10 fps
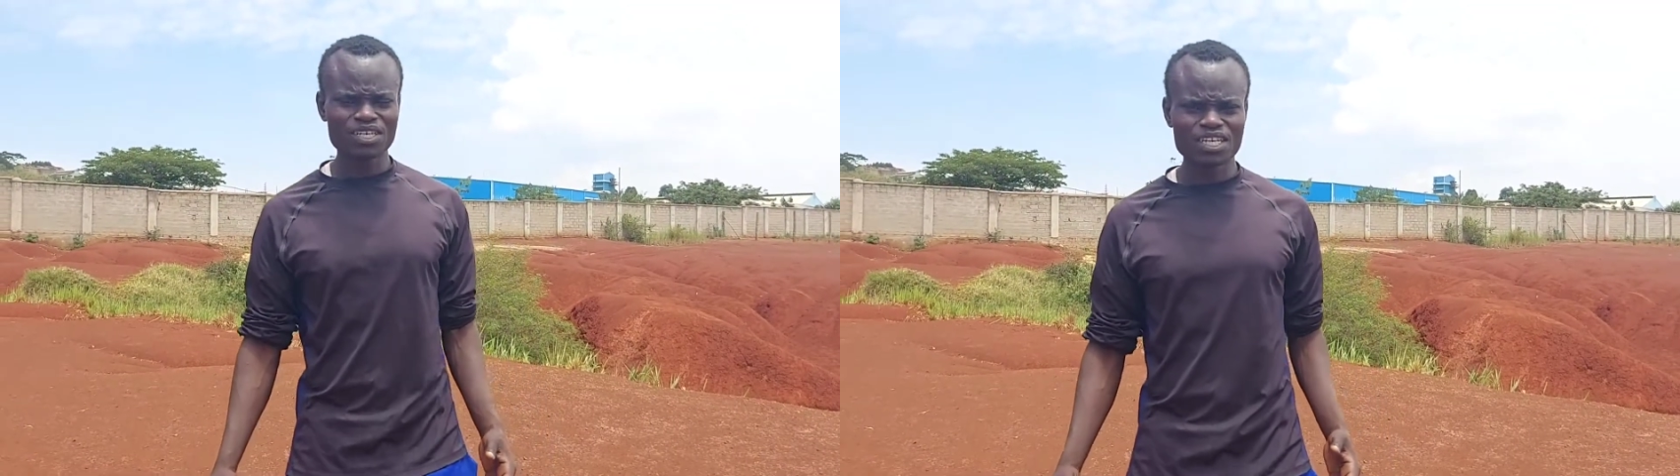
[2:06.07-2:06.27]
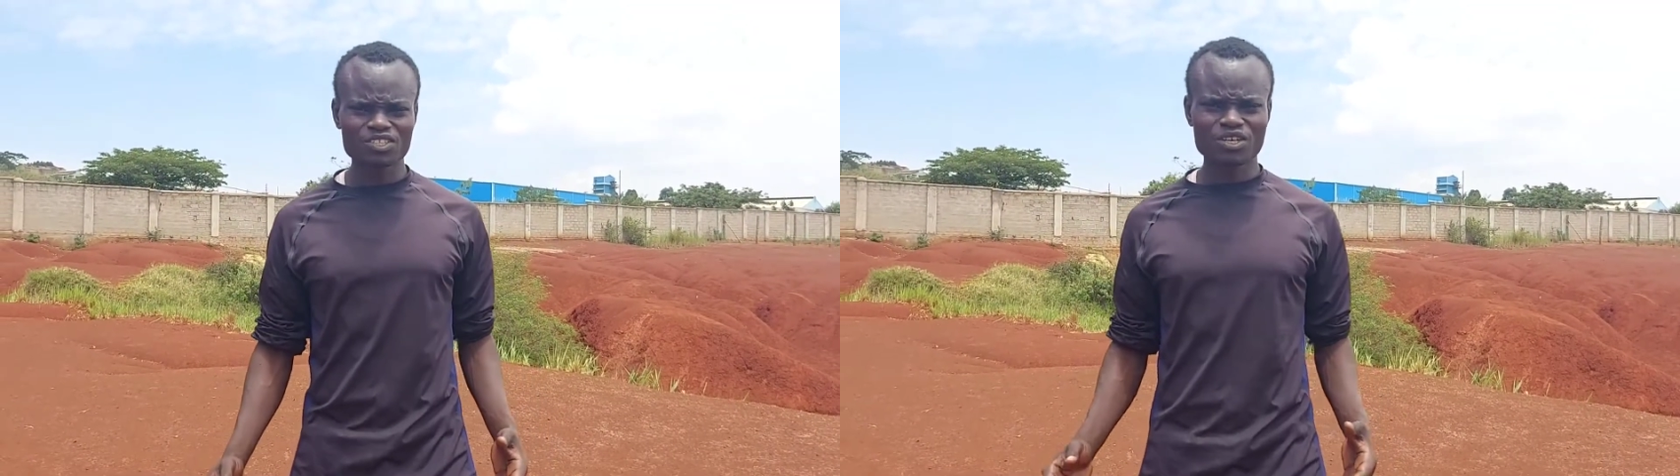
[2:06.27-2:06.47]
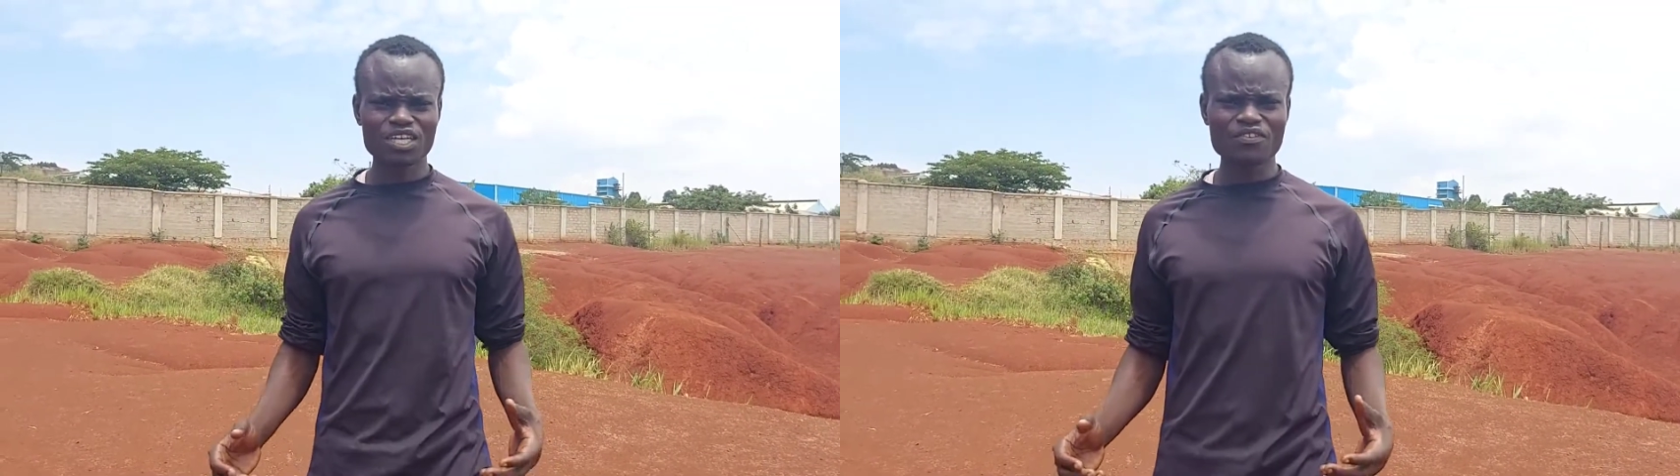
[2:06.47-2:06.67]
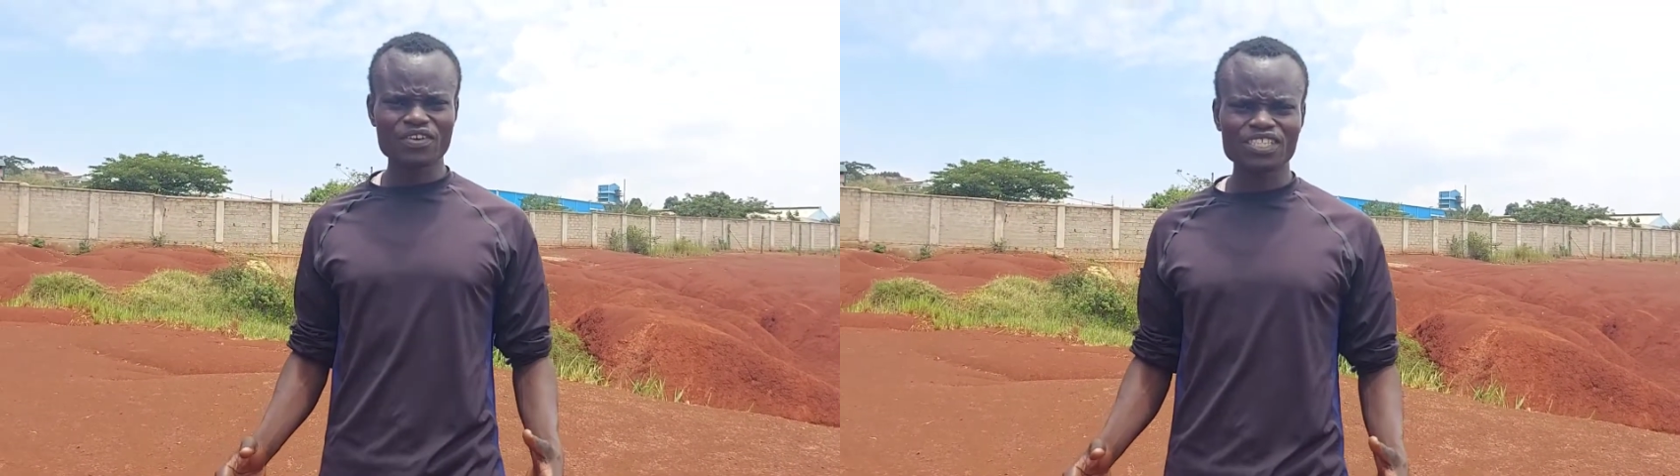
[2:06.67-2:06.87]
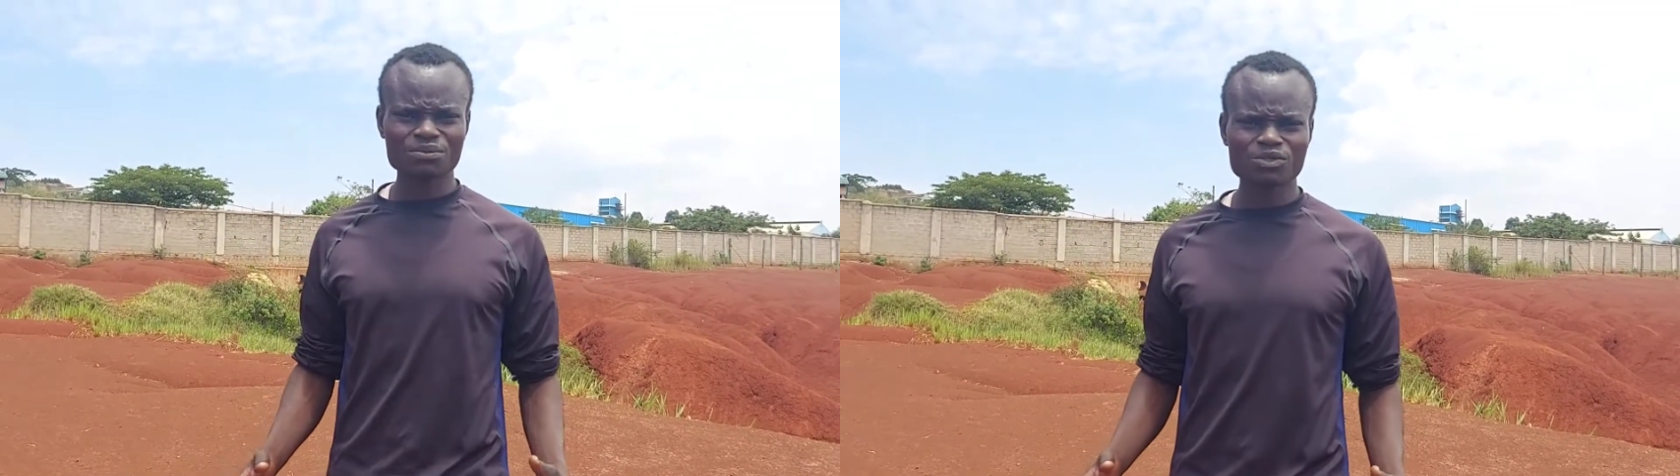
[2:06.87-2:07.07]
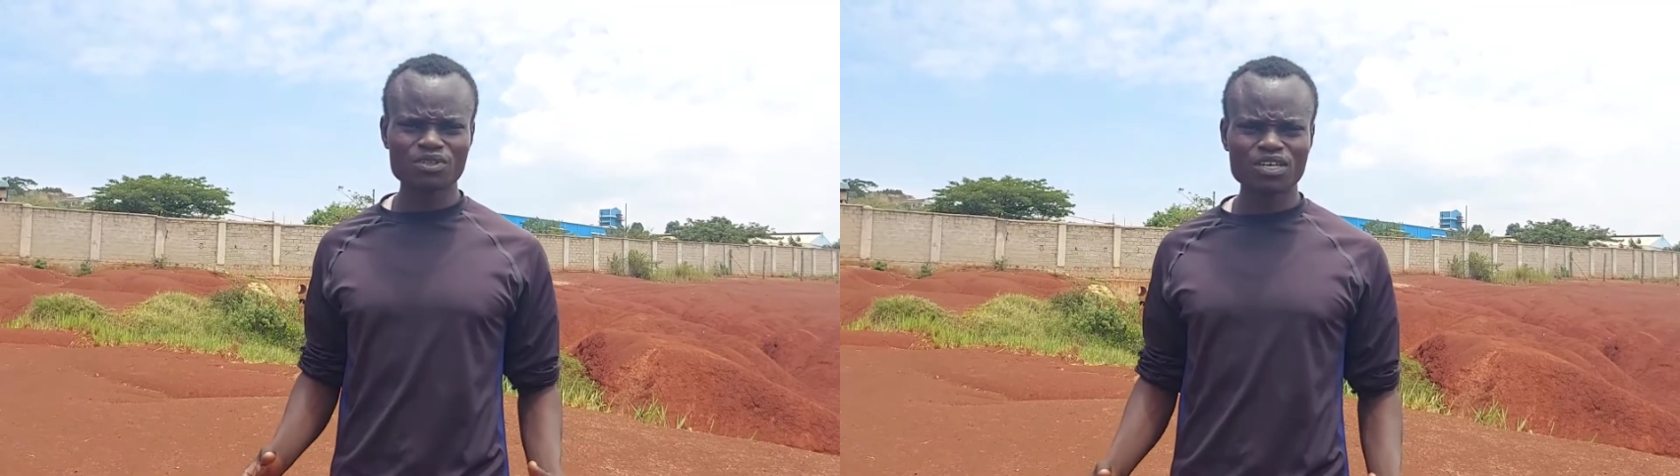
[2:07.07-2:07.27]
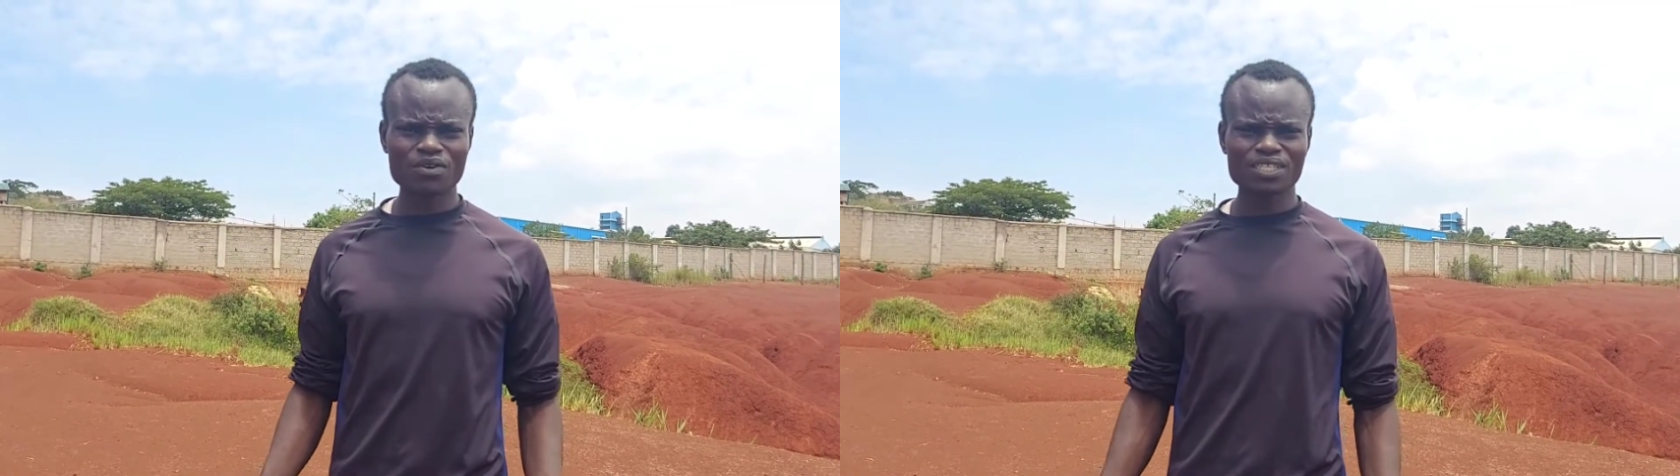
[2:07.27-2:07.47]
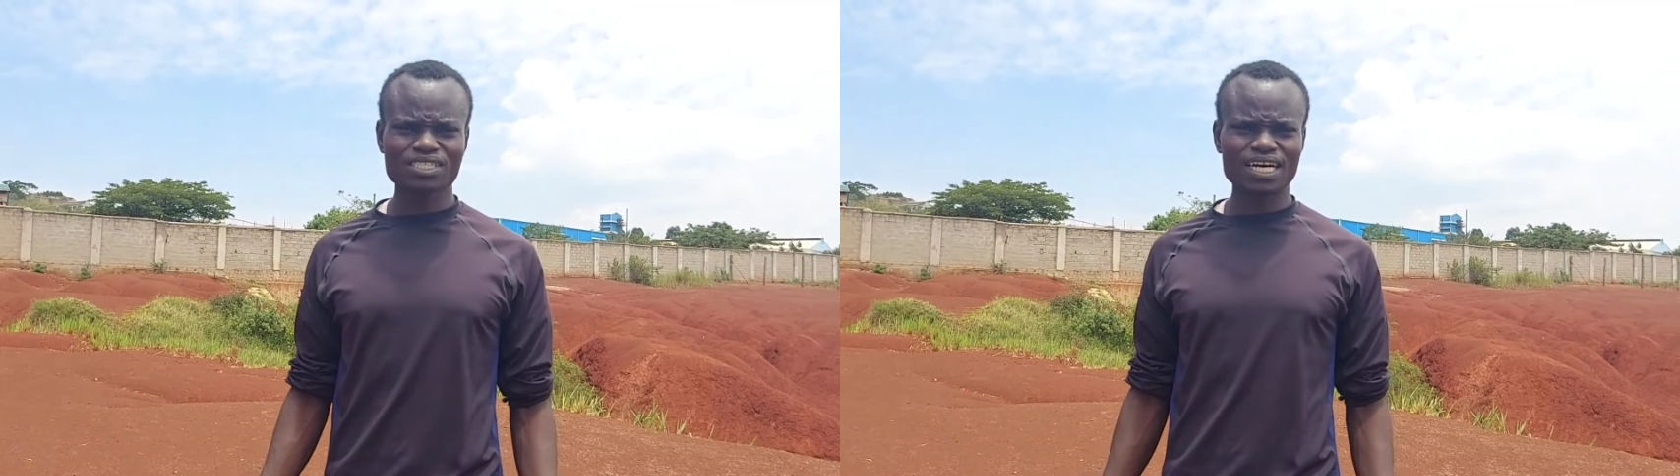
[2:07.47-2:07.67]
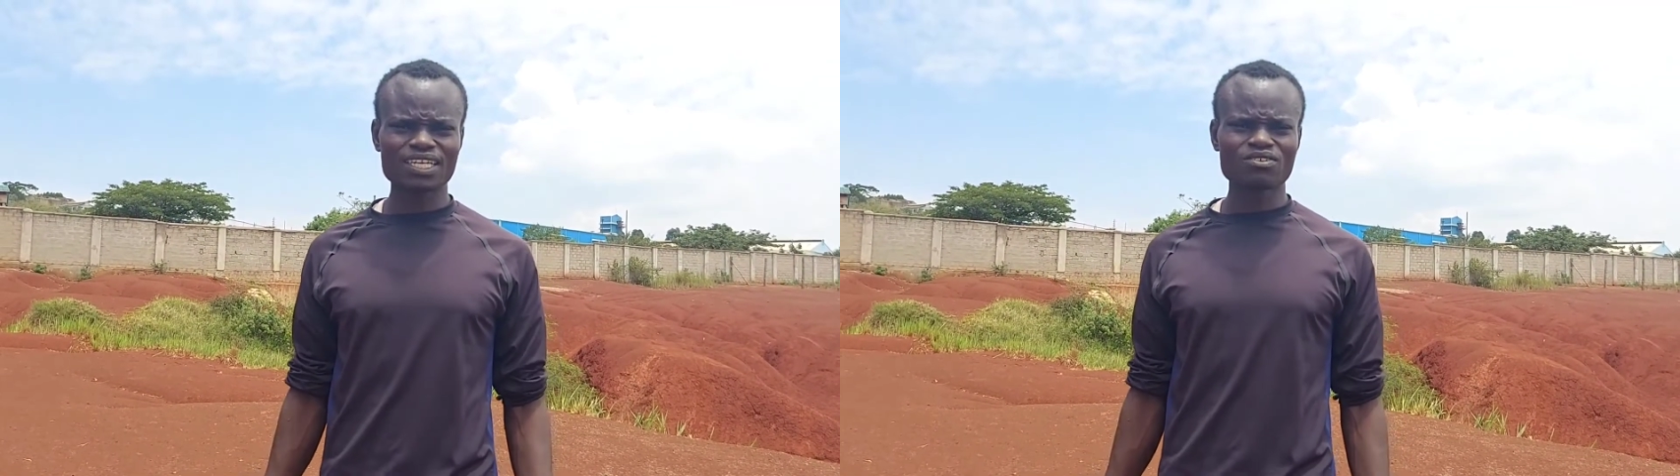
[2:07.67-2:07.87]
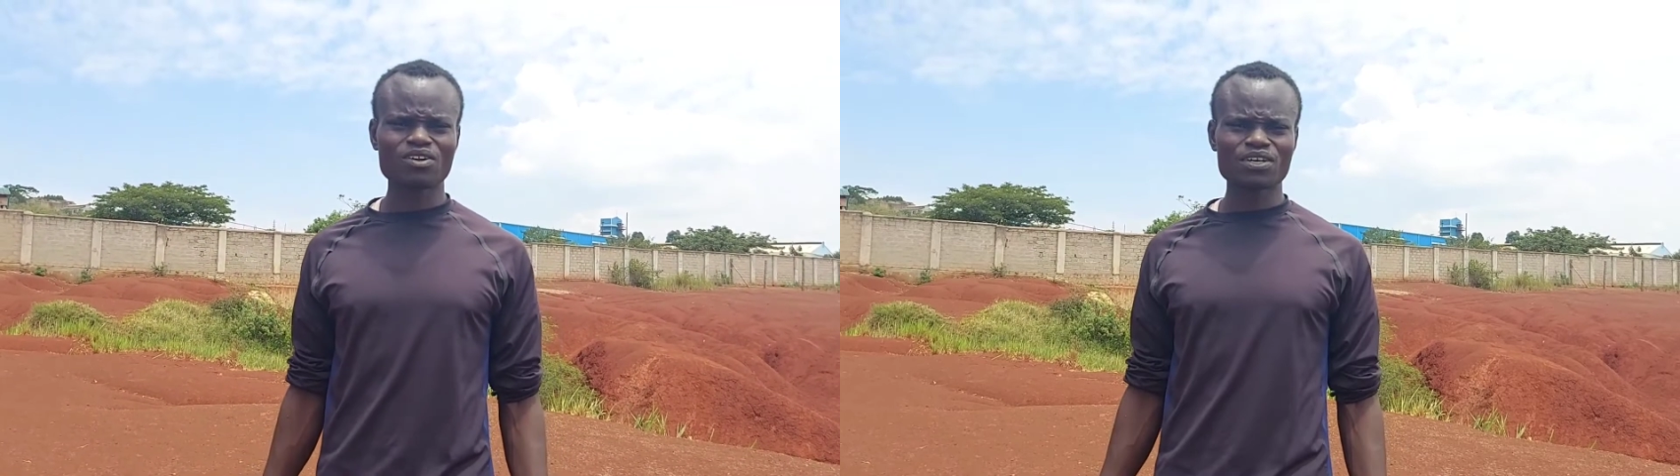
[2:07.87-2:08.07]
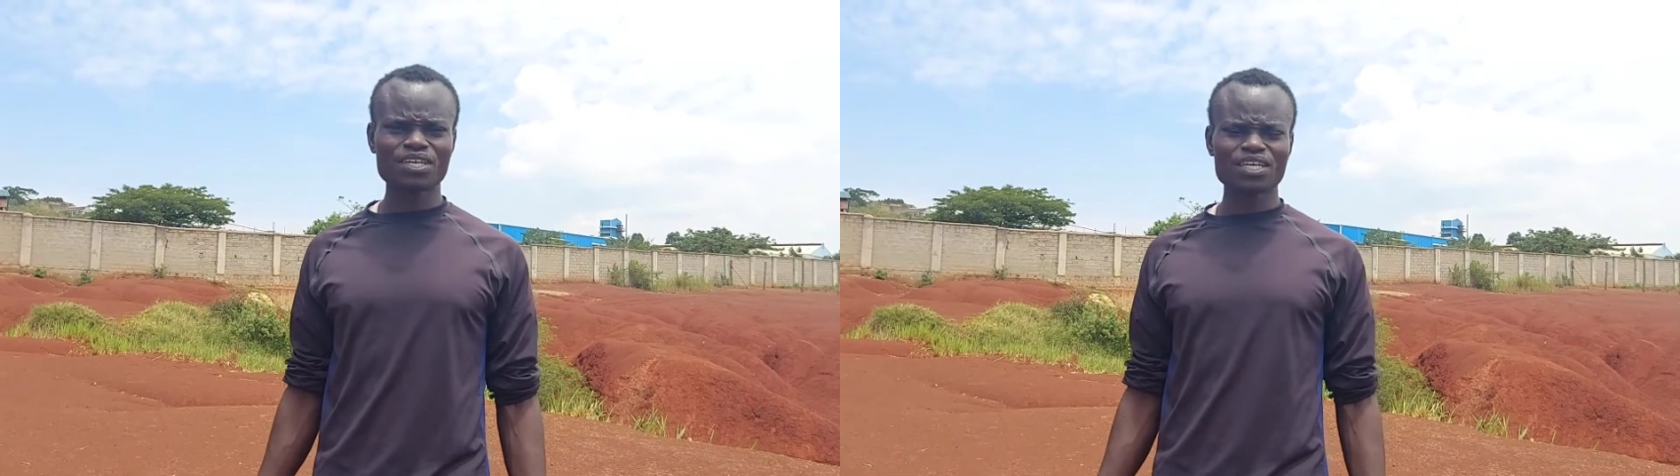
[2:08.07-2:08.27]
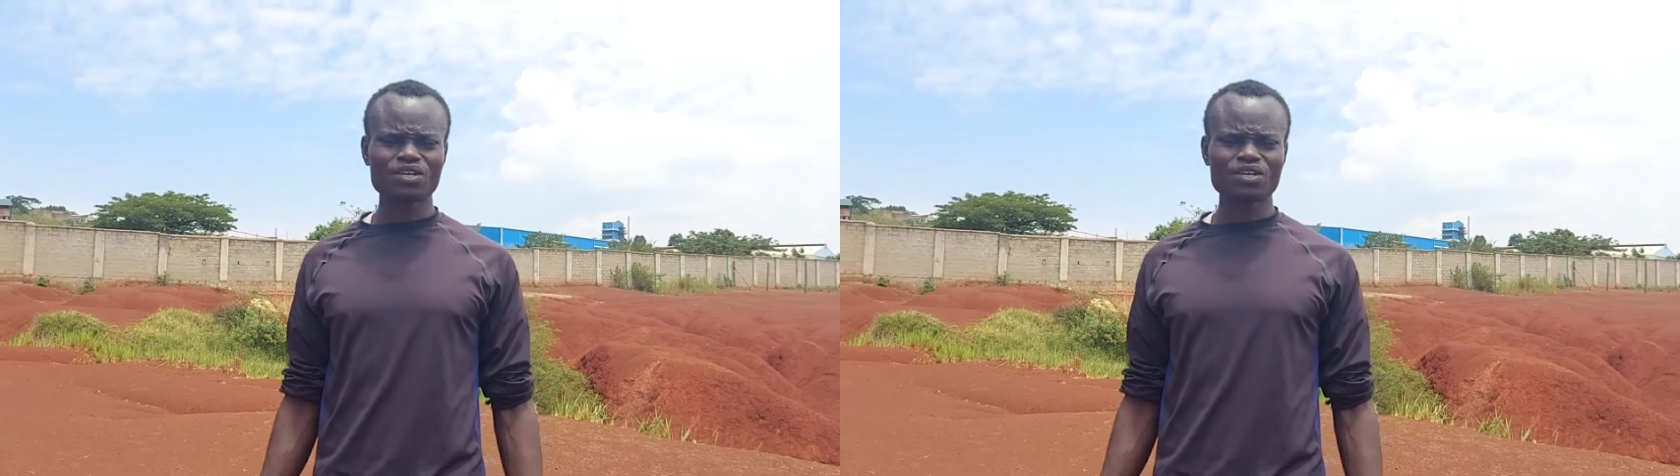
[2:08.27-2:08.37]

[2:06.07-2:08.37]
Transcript: the, so the difference between the raiz and the tornado kick,